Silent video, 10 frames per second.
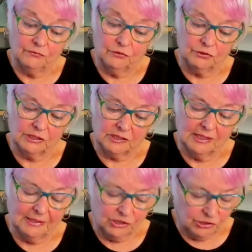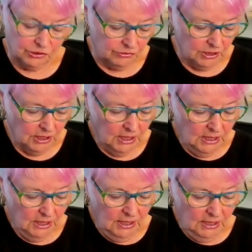You've got to start
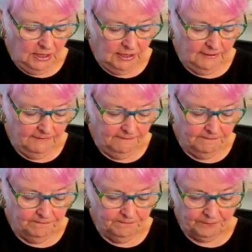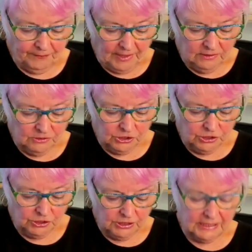um,
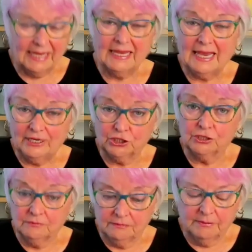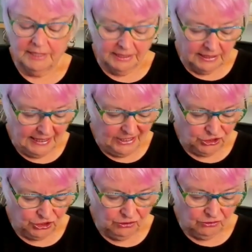to take action, immediate
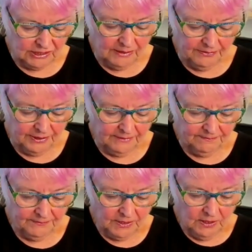action, or something.